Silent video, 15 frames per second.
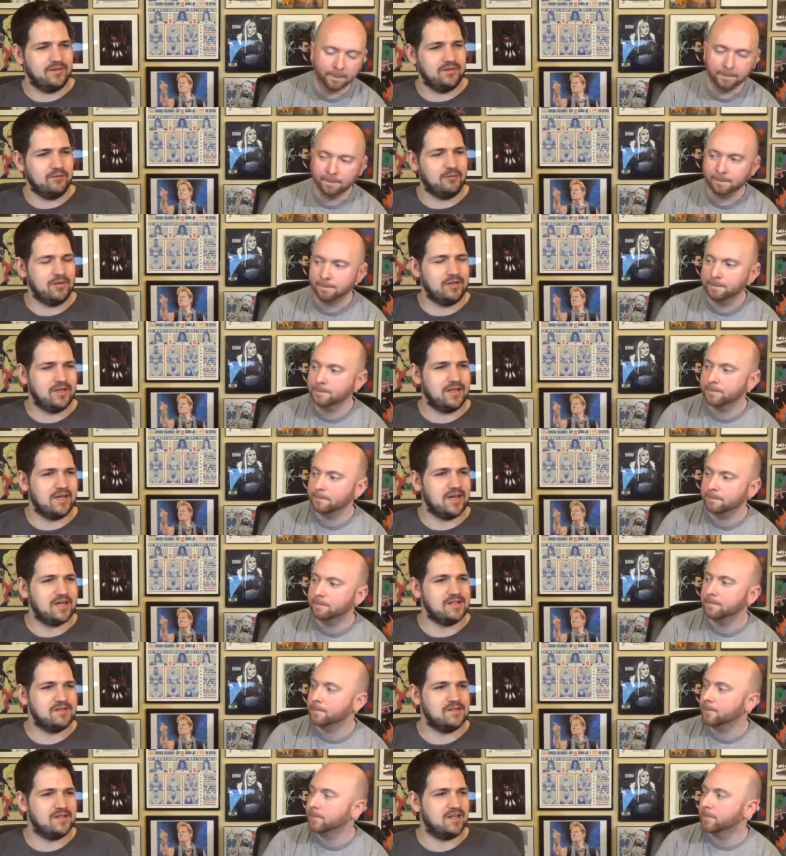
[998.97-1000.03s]
Speaker 1: one of the
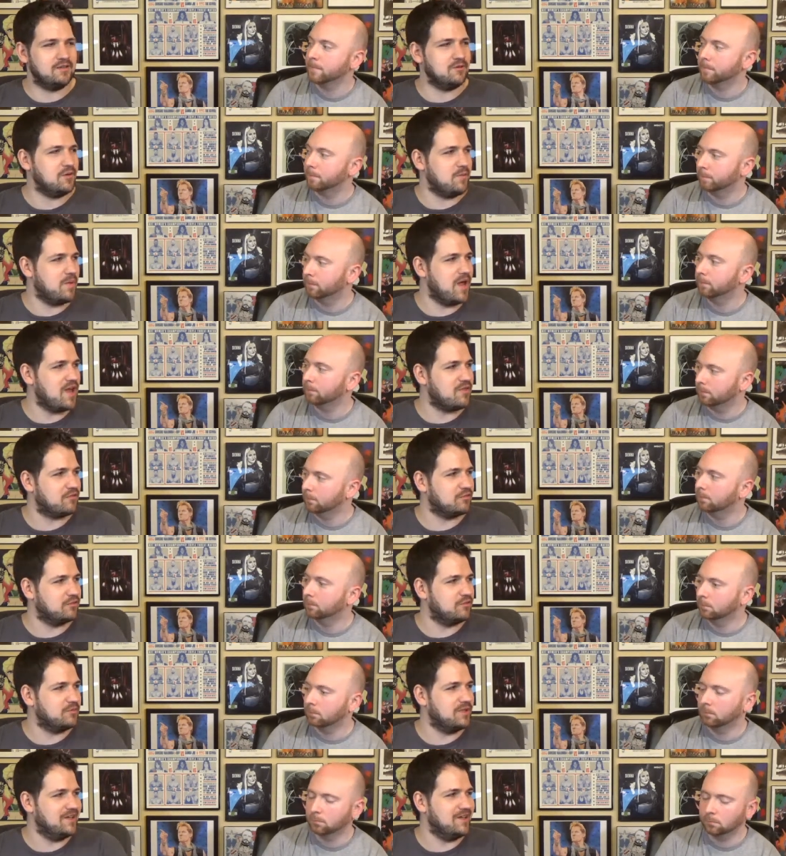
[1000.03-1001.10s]
guys had to go to the
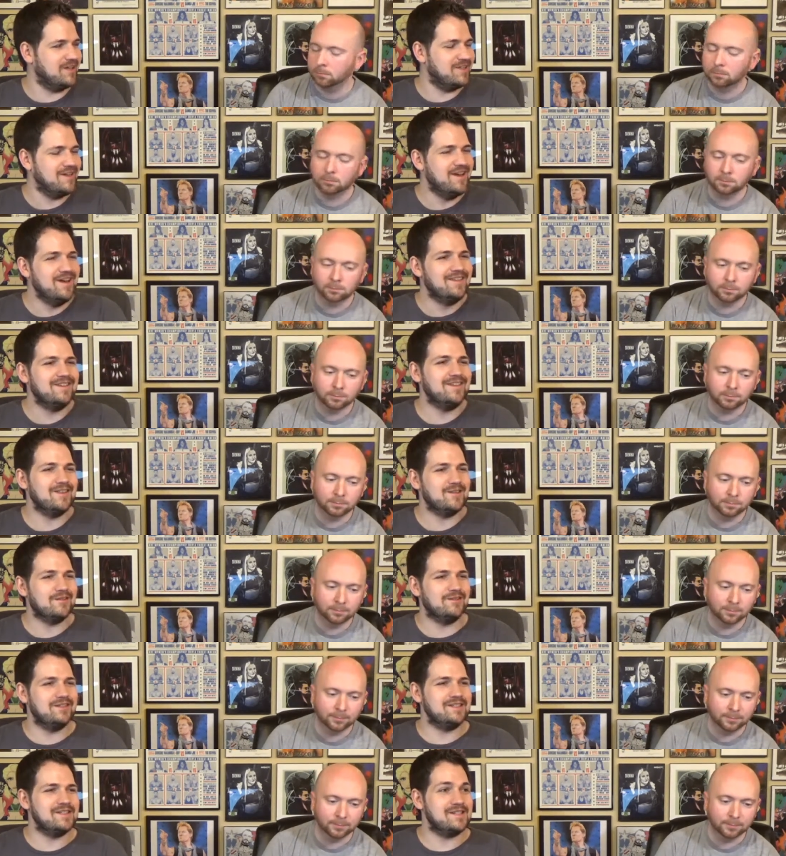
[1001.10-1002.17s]
bathroom. Mm-hmm. The, the, other
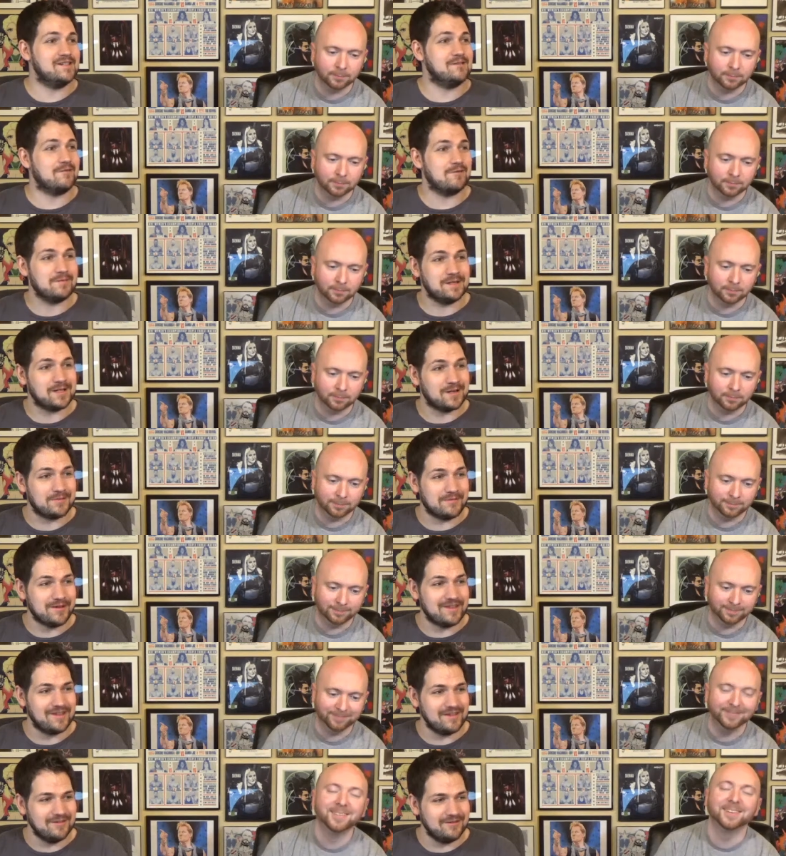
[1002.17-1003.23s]
one says, "You want me to come
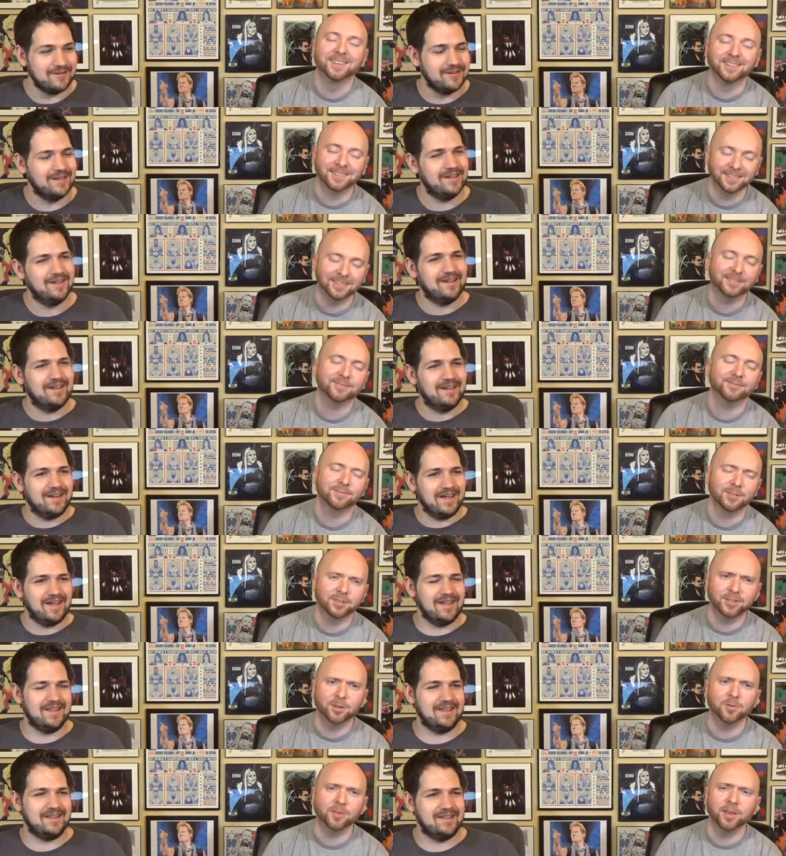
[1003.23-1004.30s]
with you?" Is and
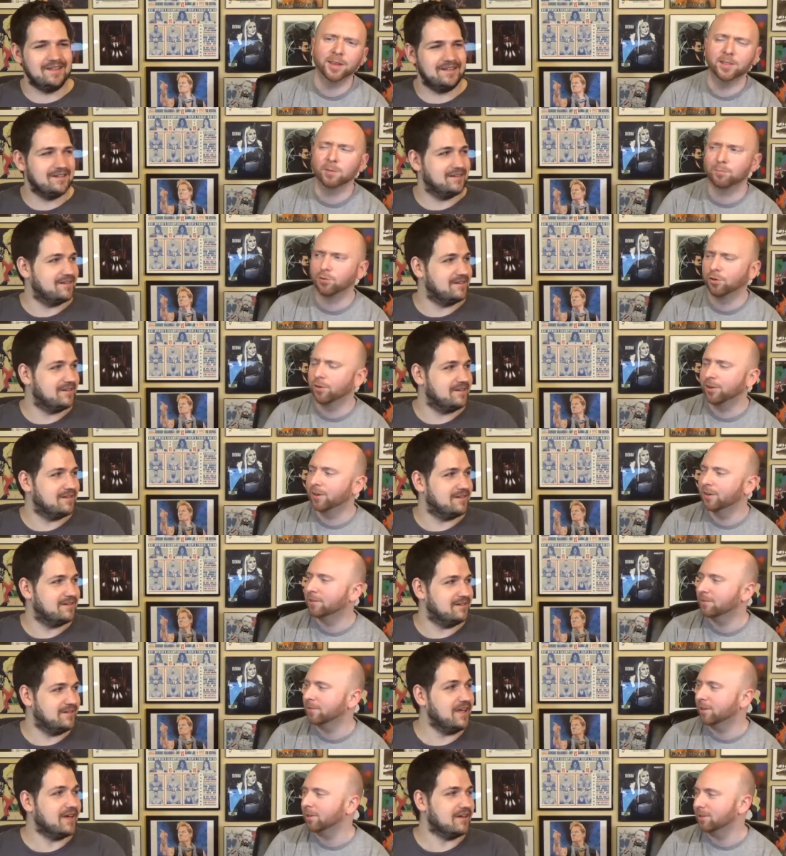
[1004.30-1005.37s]
that when
Speaker 2: they had the Braun
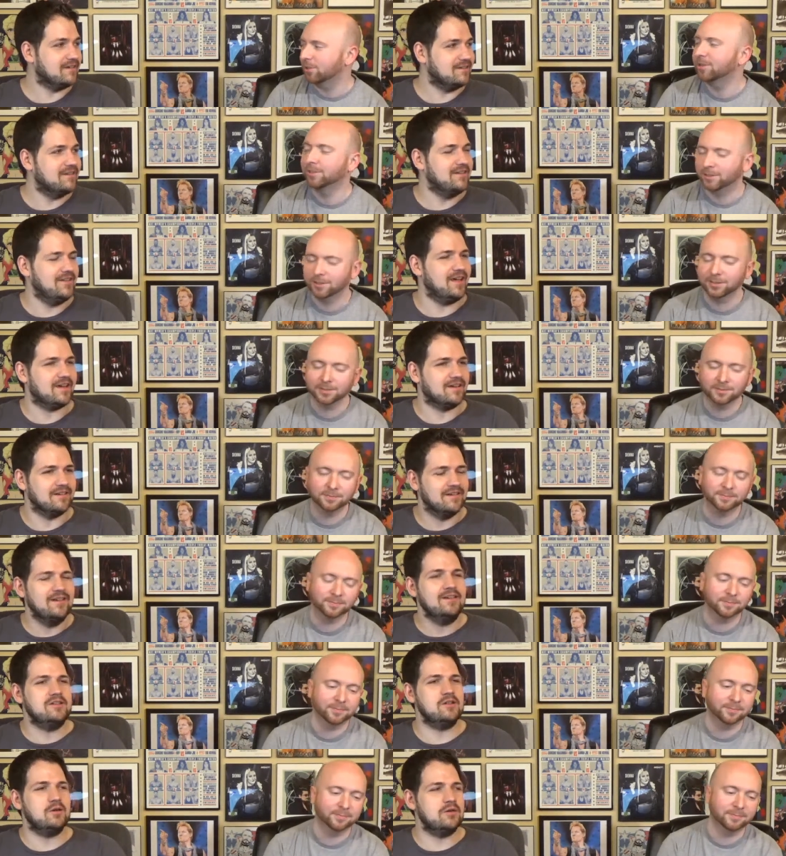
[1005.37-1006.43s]
interaction? Yeah. yeah.
Speaker 1: yeah.
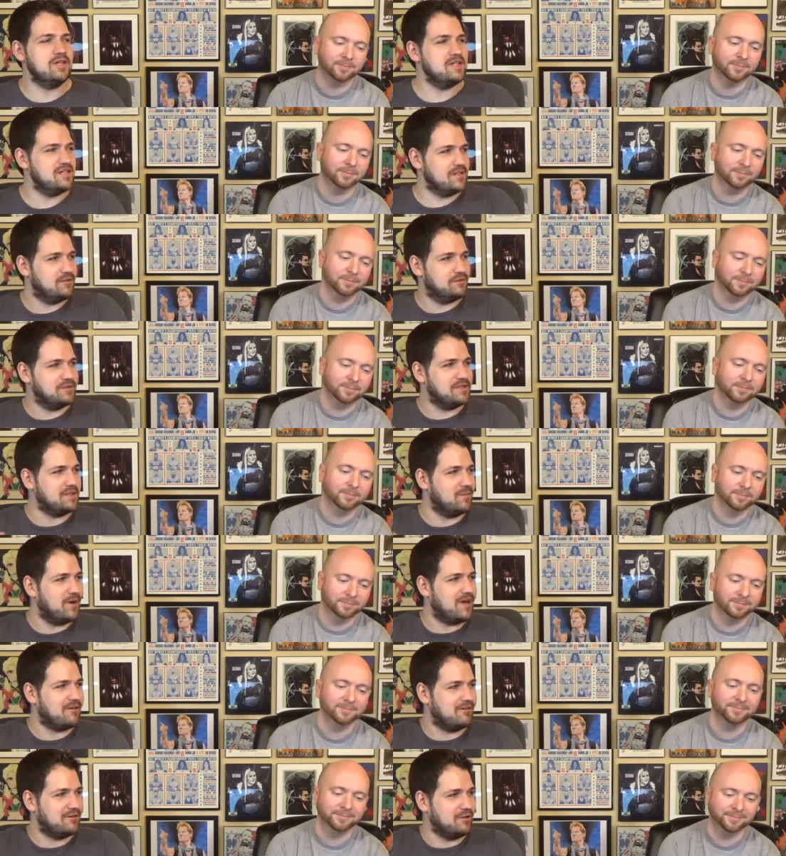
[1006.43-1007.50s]
So EC3's in the
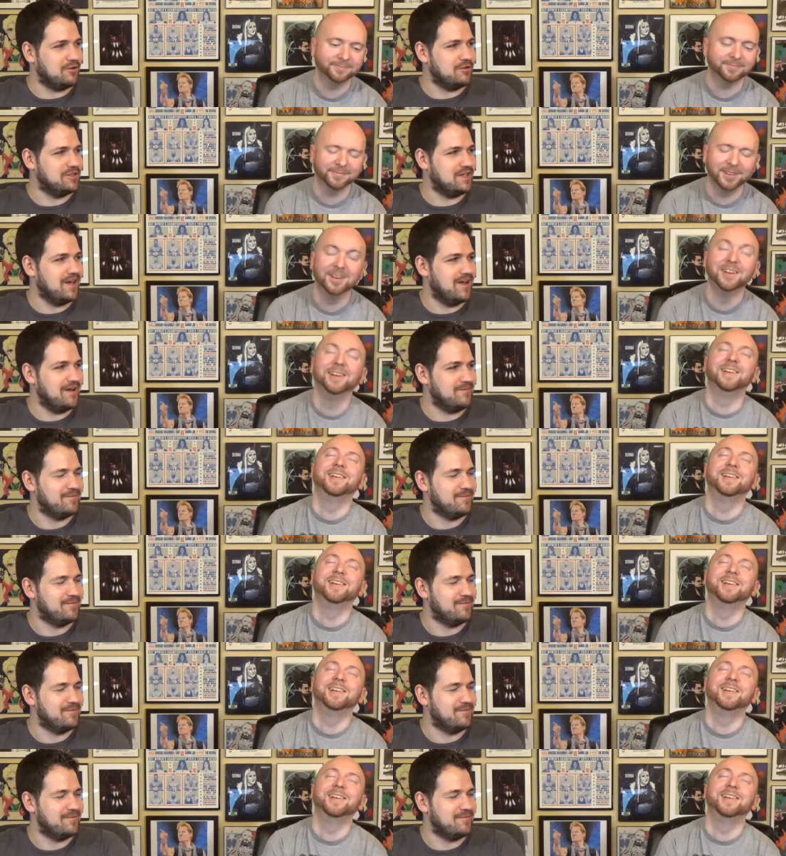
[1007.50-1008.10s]
background the whole time.